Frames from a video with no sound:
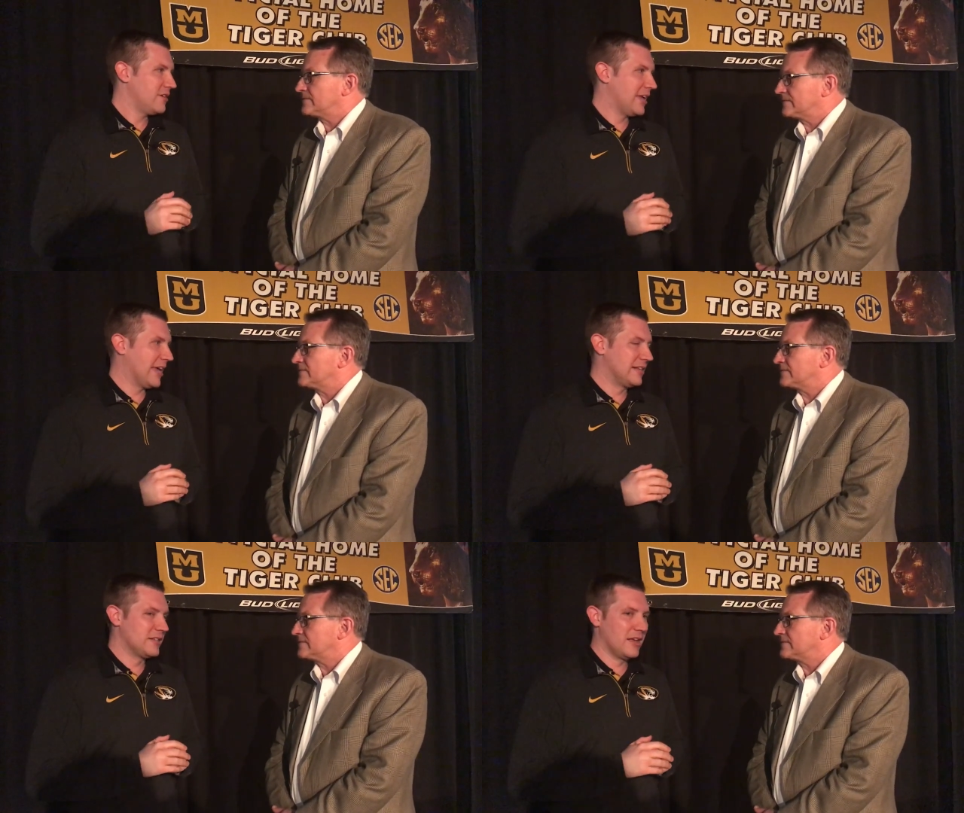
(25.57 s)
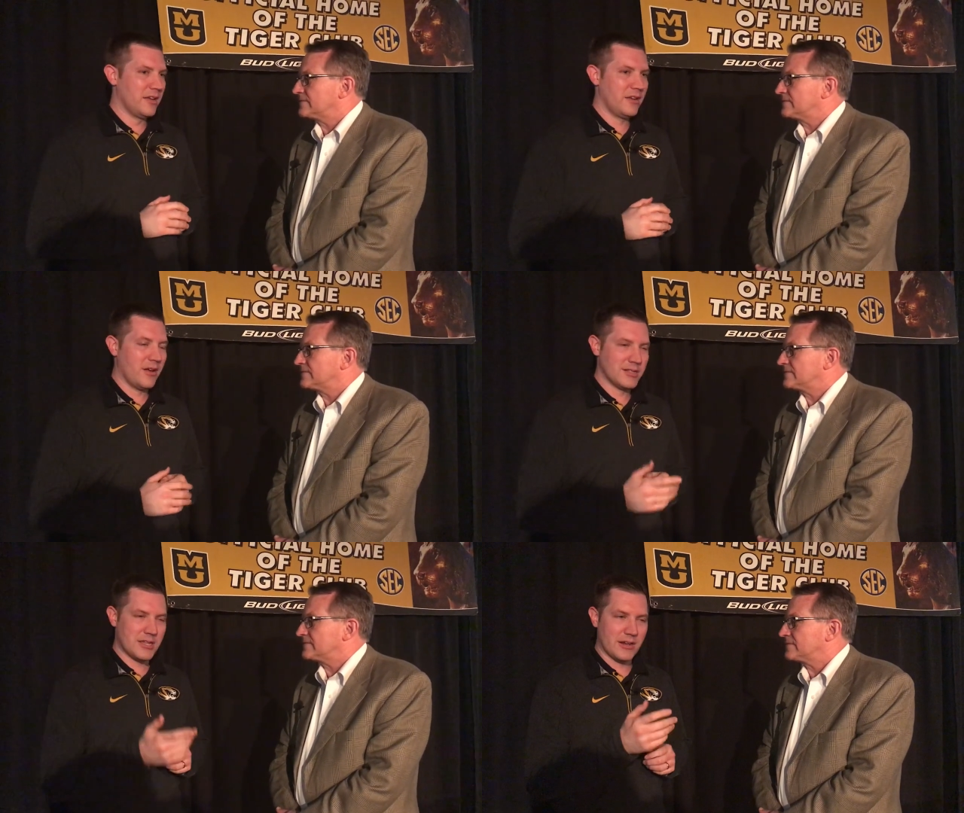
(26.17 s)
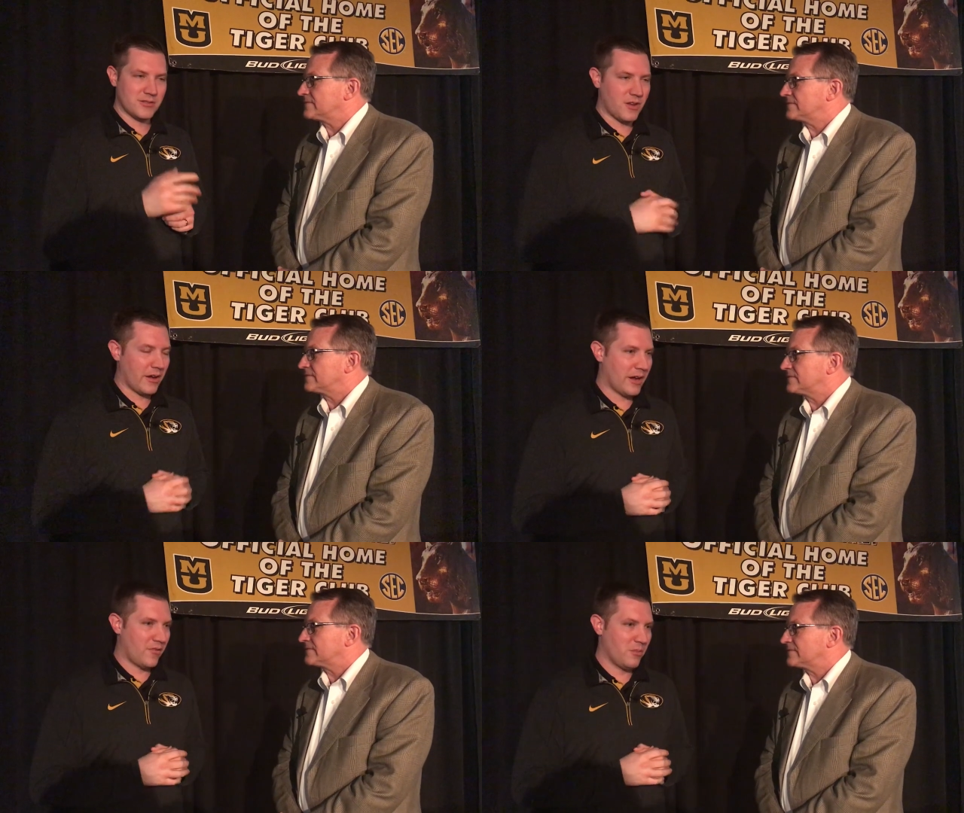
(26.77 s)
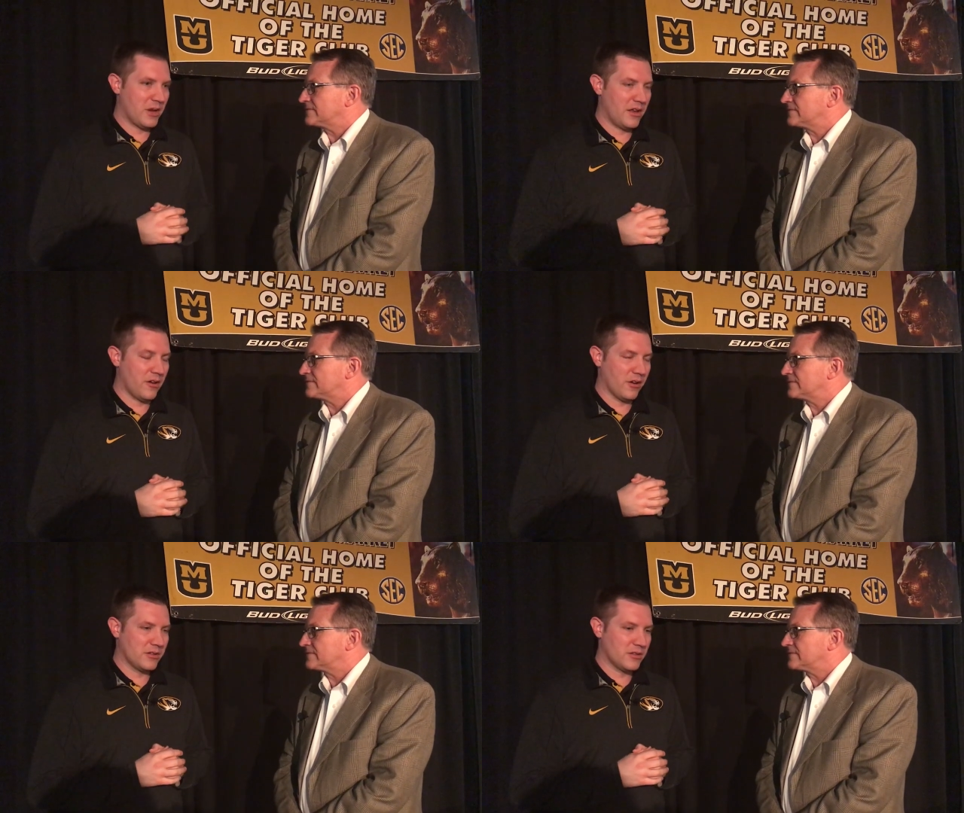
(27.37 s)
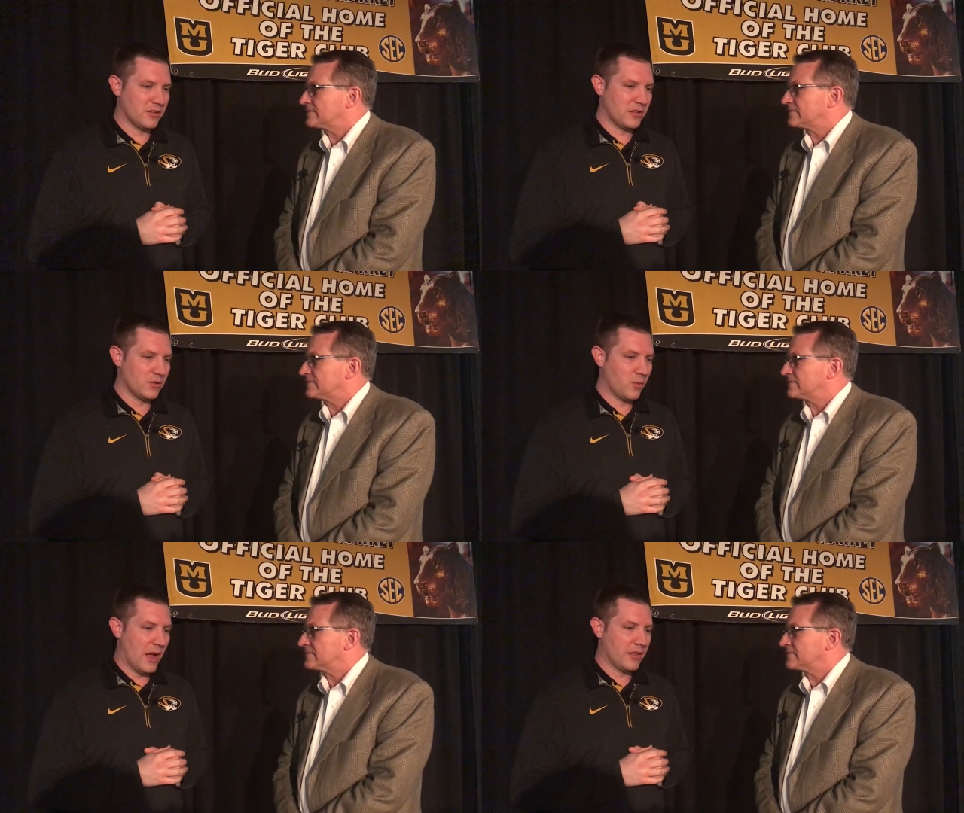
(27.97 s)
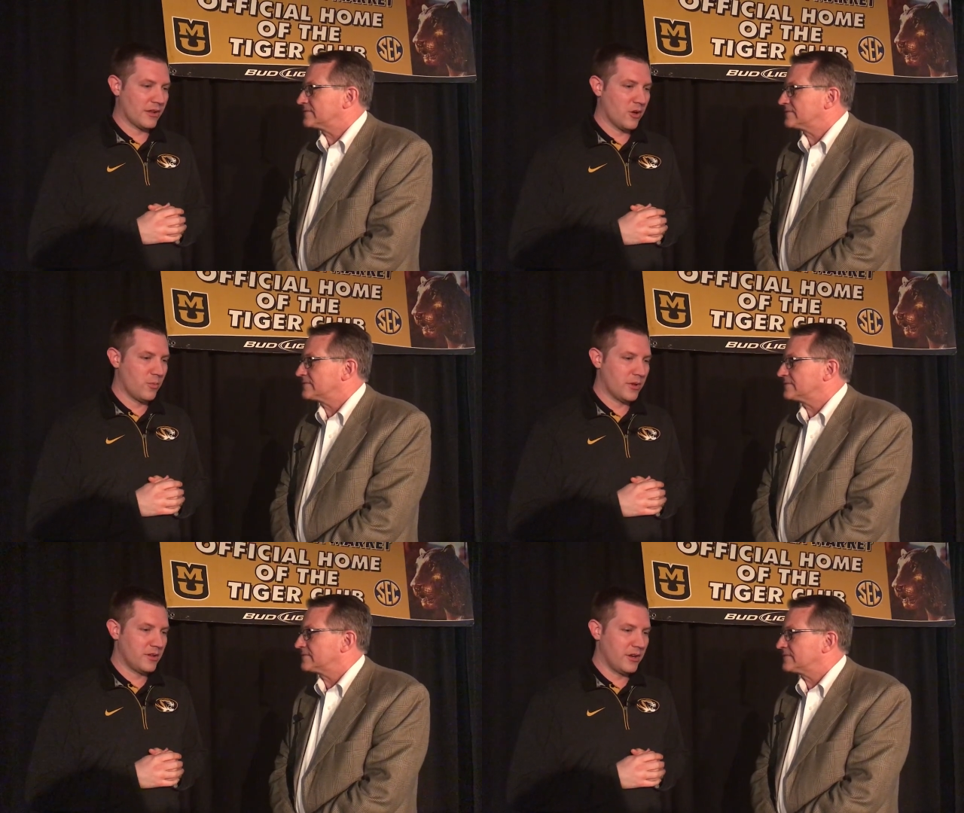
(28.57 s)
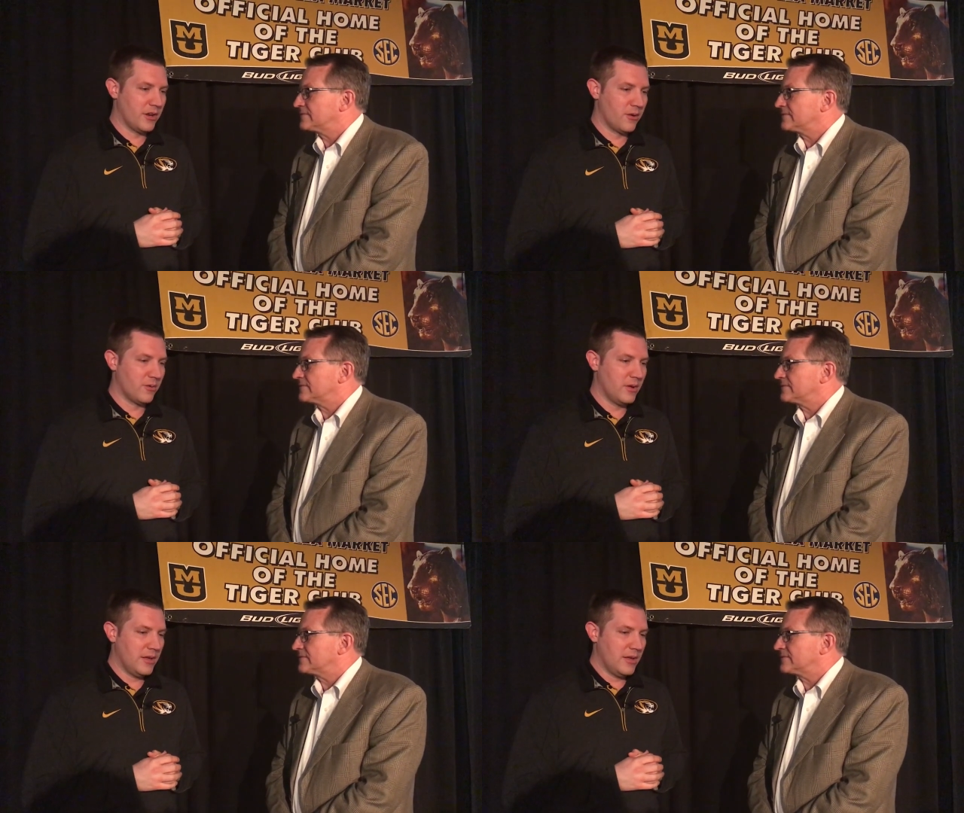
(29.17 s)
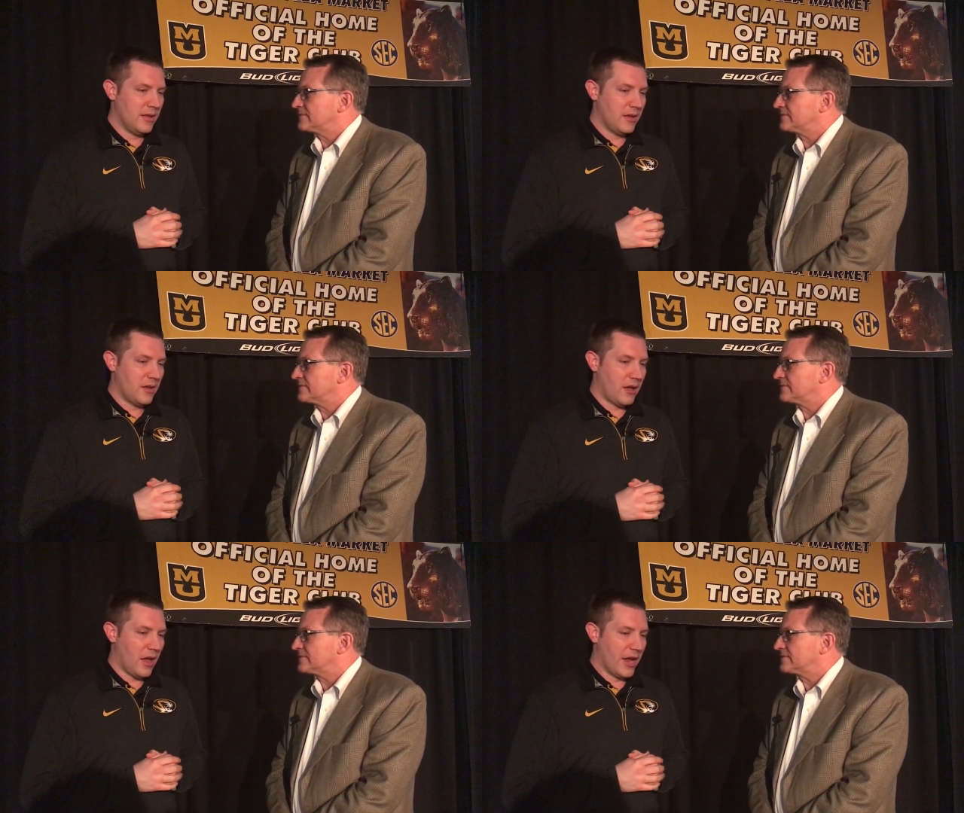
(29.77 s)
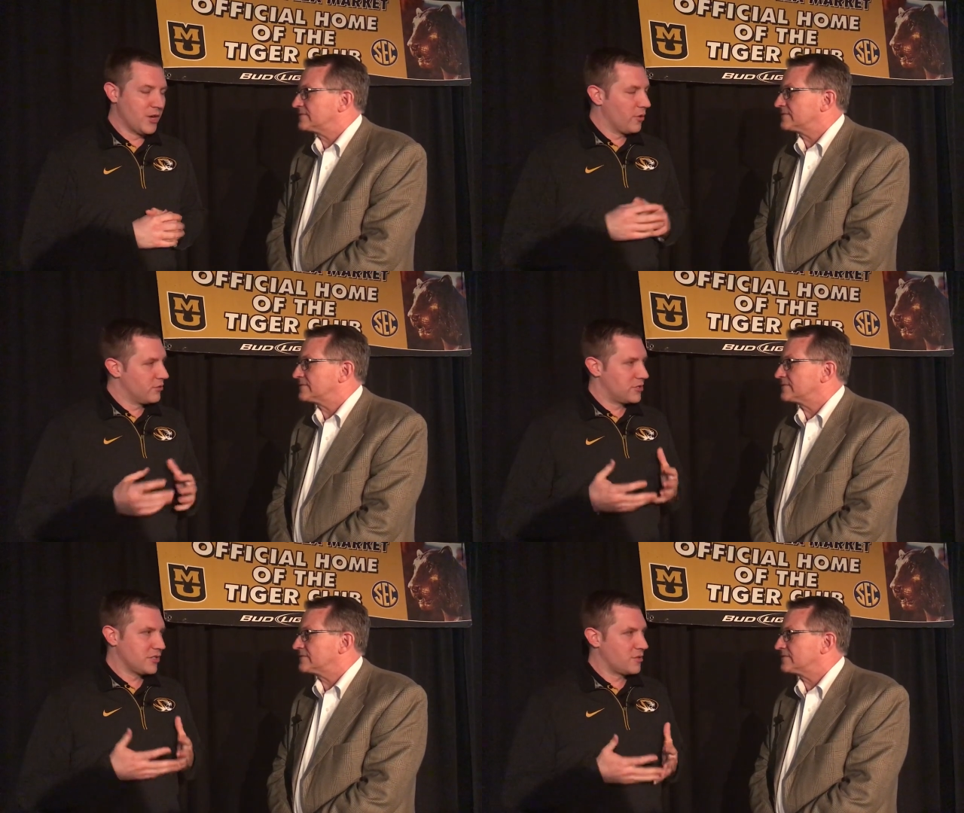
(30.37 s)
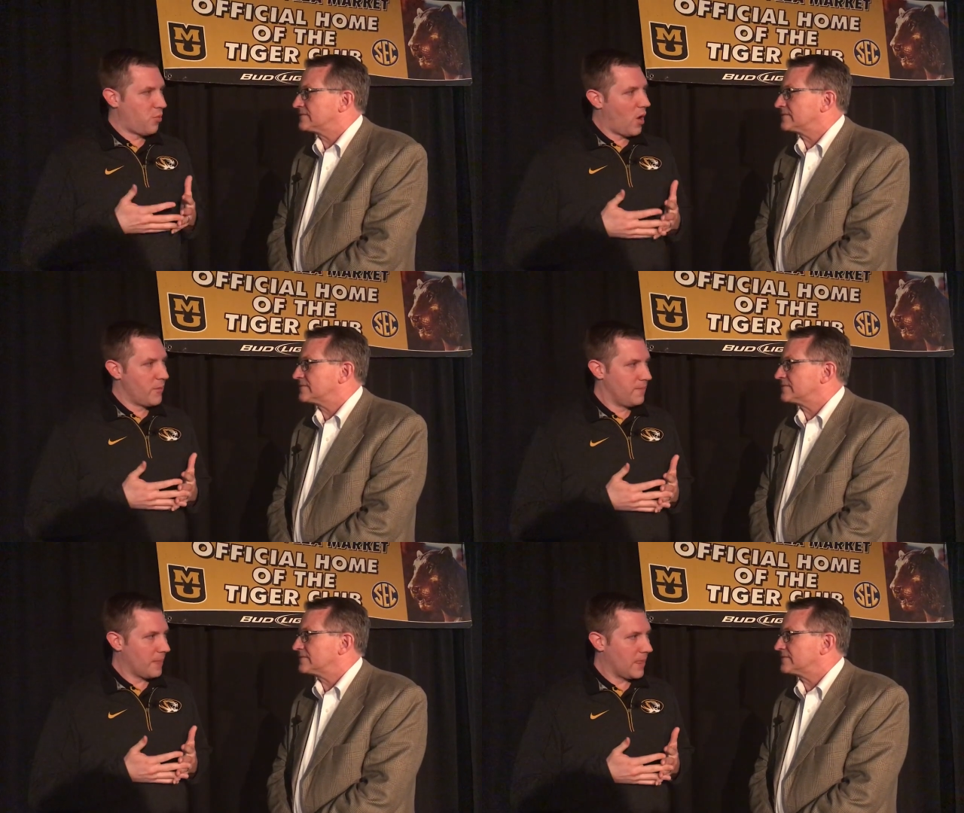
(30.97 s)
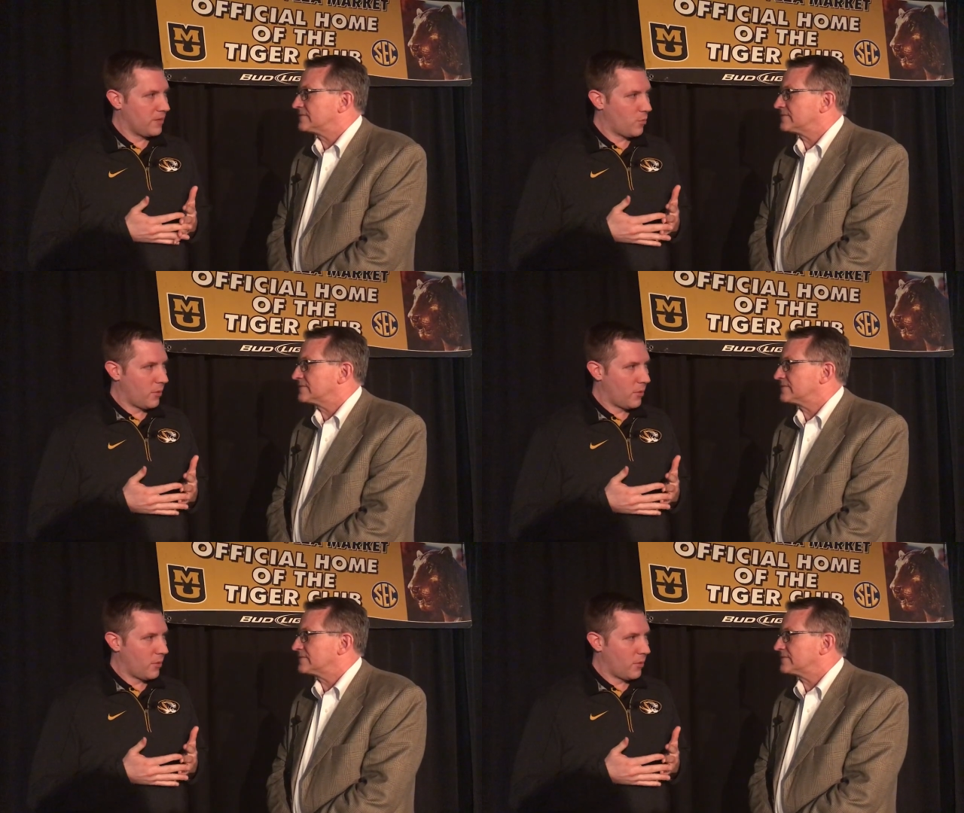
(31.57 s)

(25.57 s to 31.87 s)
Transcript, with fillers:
Speaker 1: And uh, you know, I said it talking to everybody here a, a, little while ago, but you know, I know there's disappointment in the